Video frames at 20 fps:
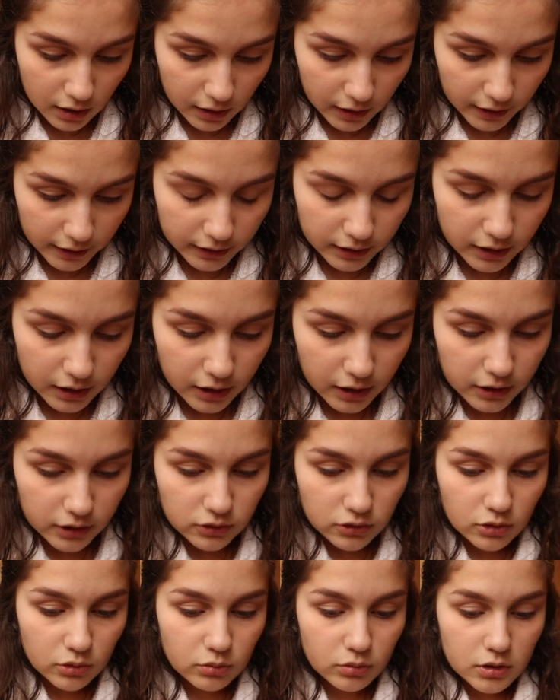I
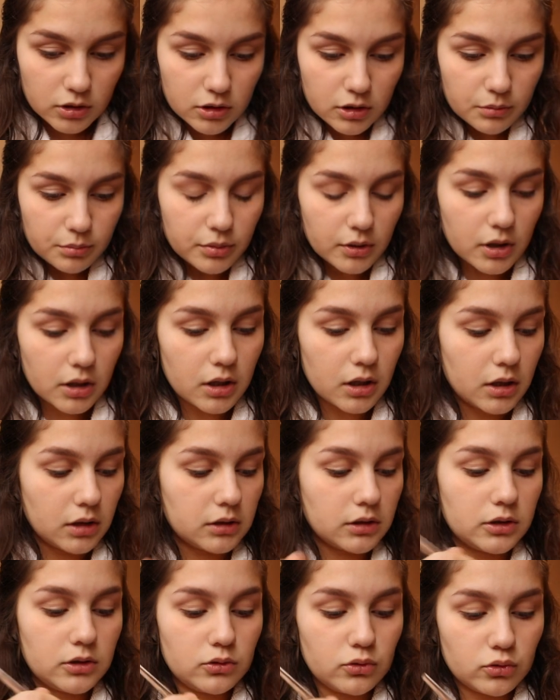kind of want to put a
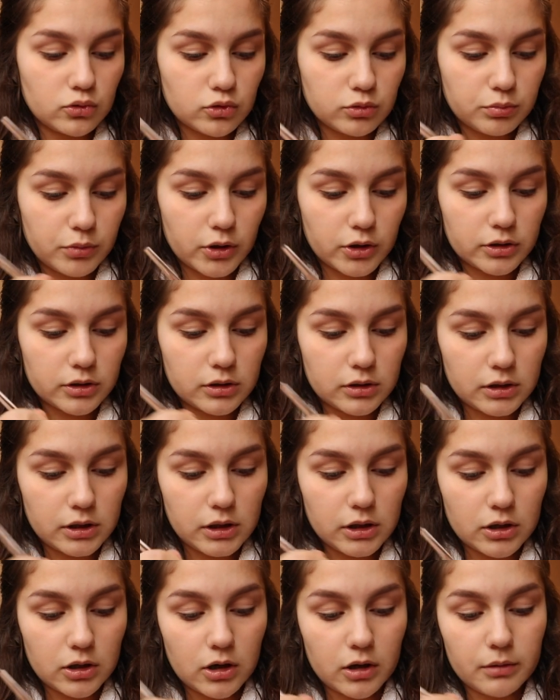little
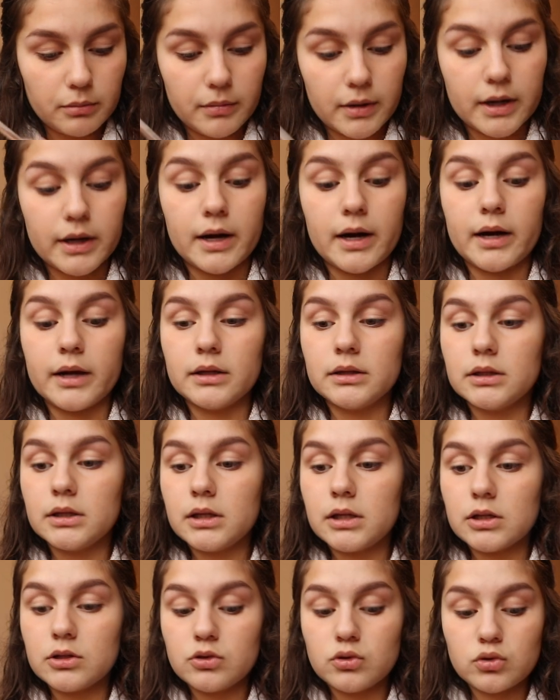sparkly on my
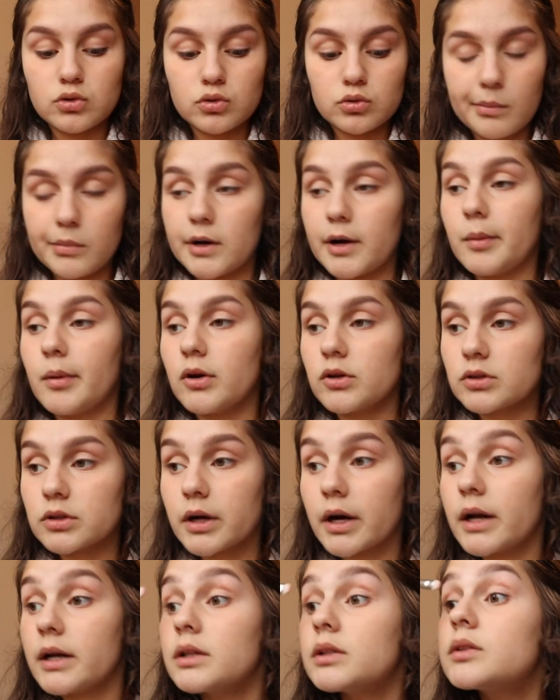eyelids. But I'm also
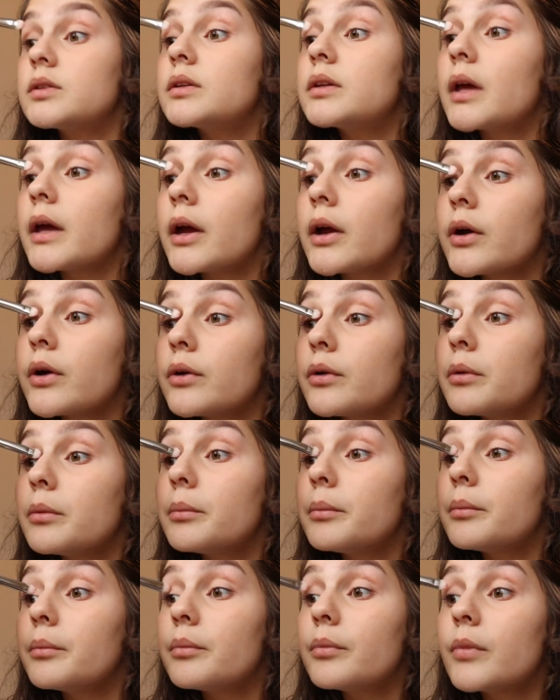kind of scared
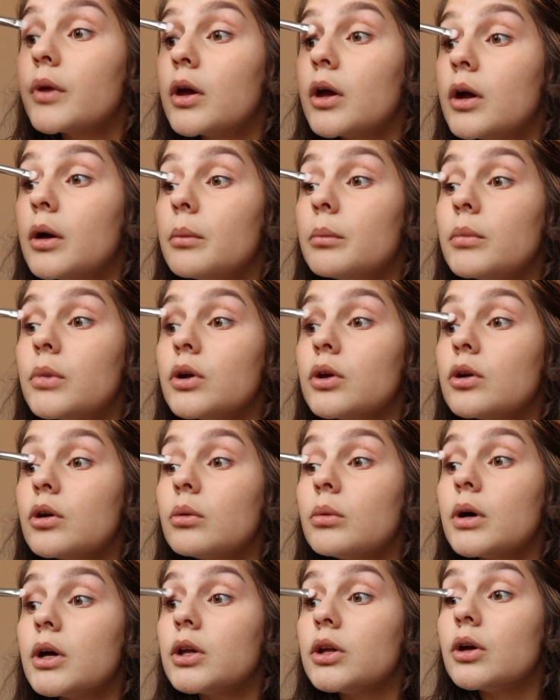
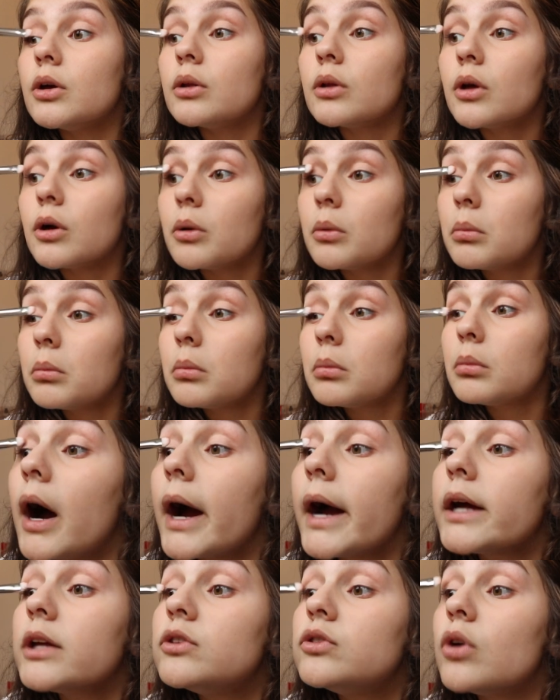what YOLO.
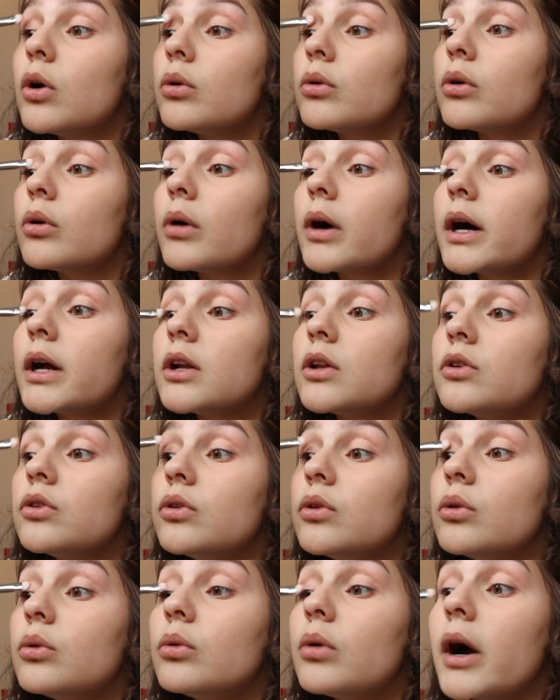I don't know how to
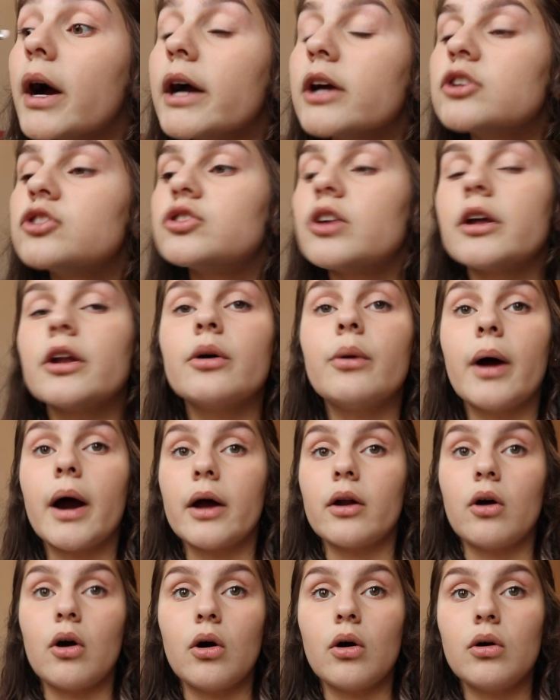do eyeshadow
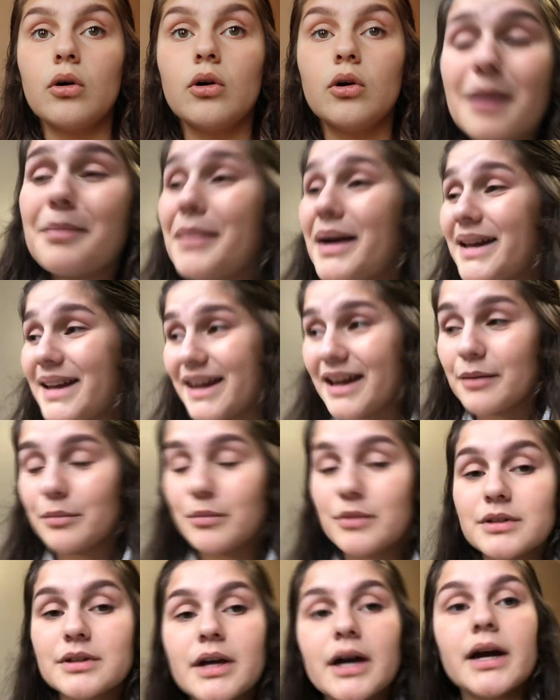at all. My
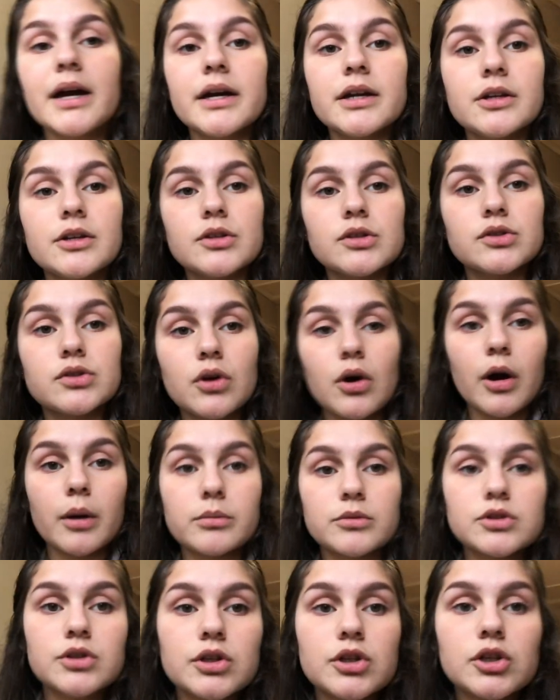camera died, so I'm
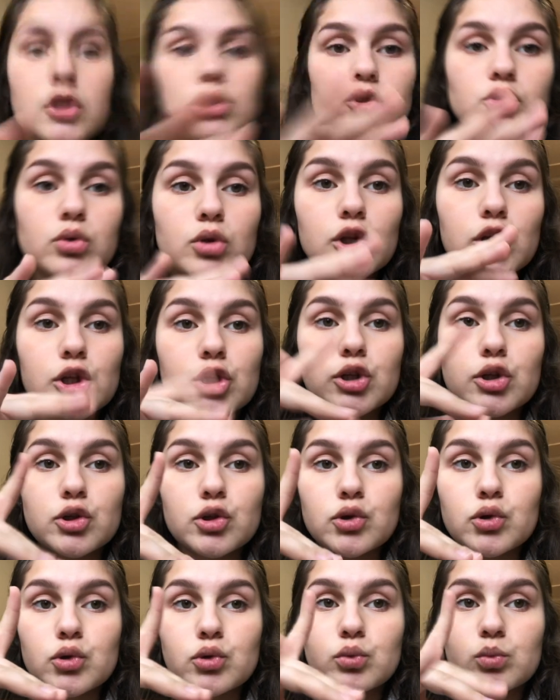just gonna do like
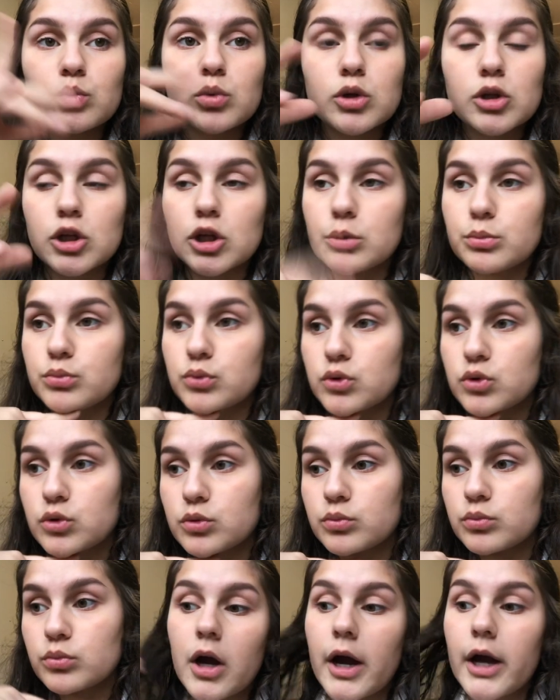little clips.
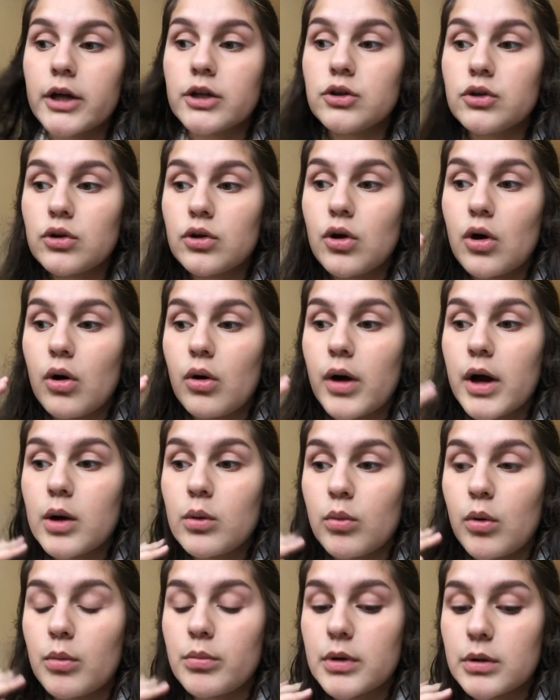I know I
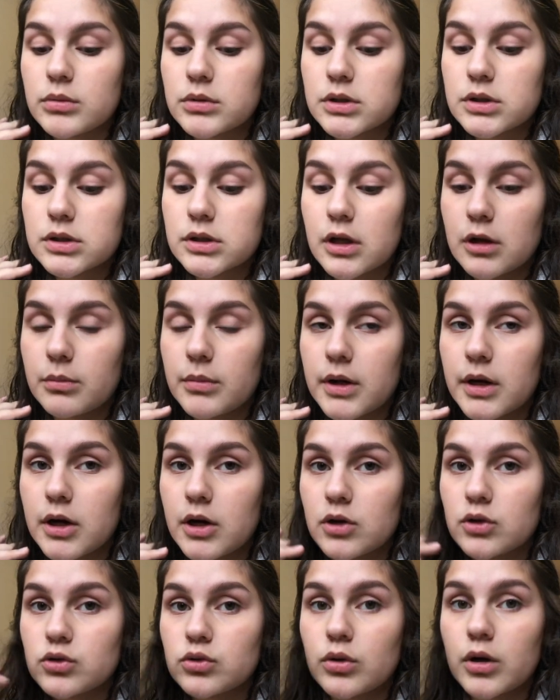won't be able to style my
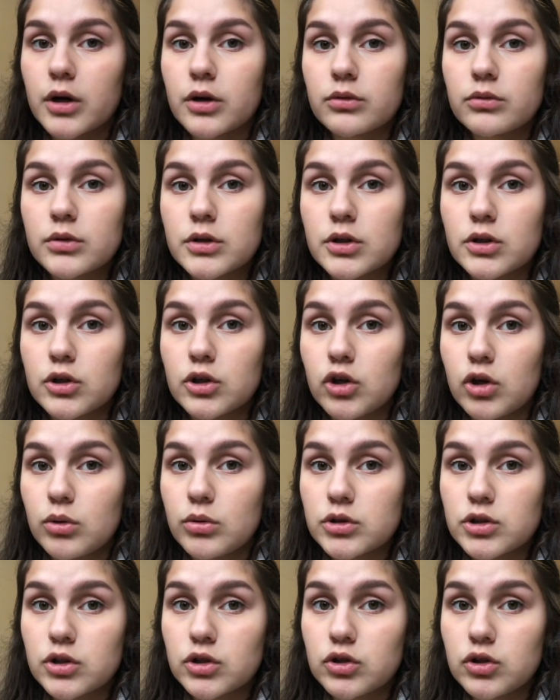hair, so I don't really know
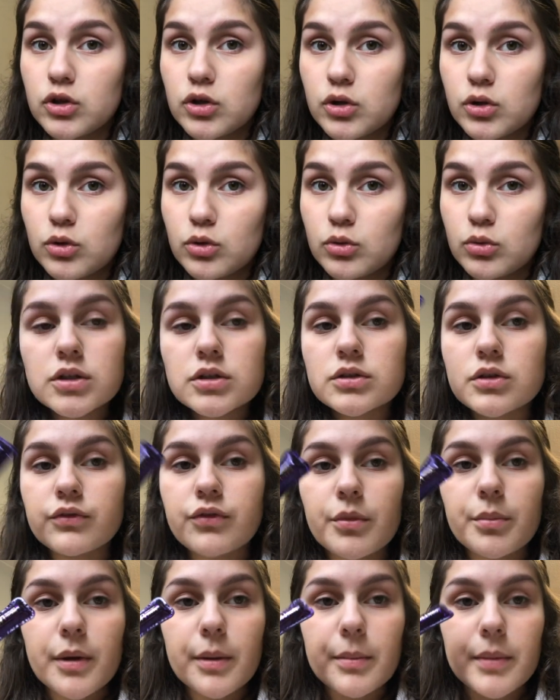what to do. So
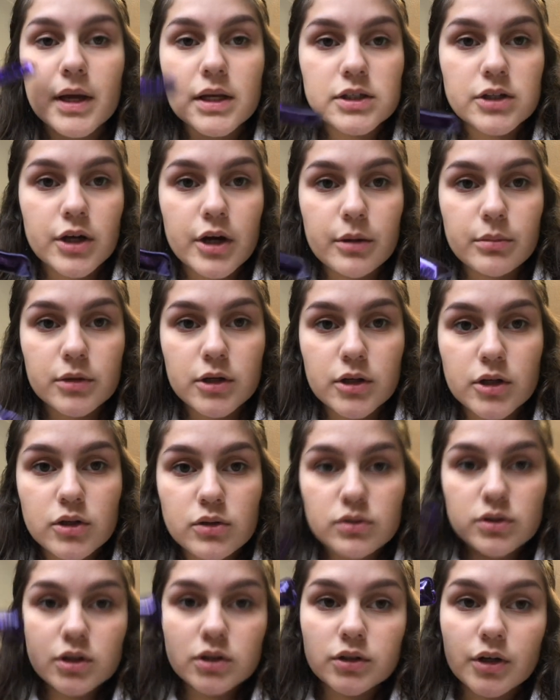for my mascara, I'm gonna
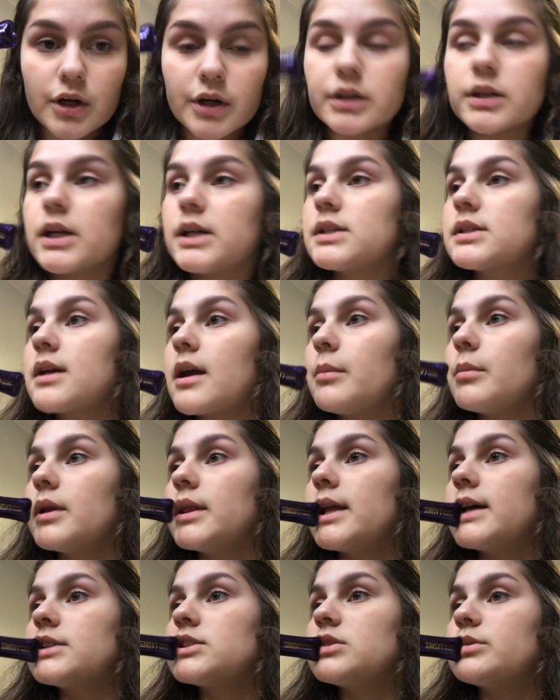use the Tarte Lights Camera
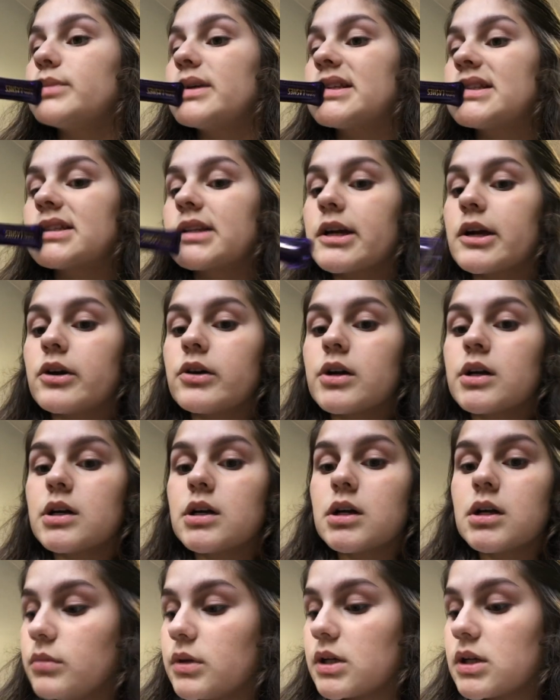Lashes
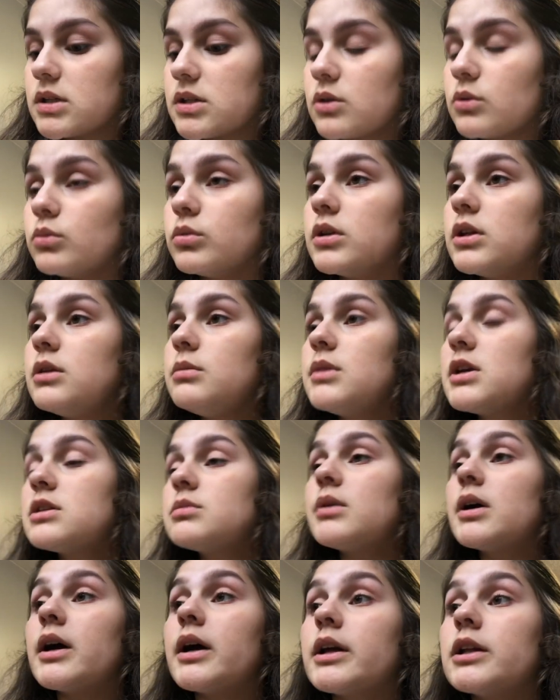Mascara because it really makes
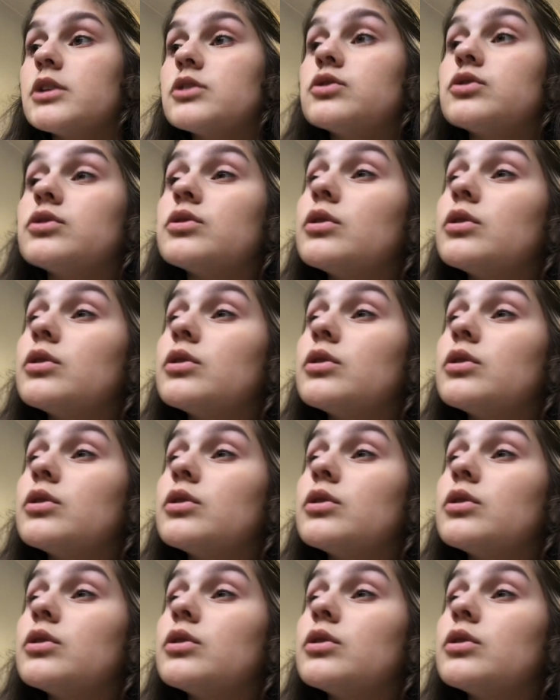my eyelashes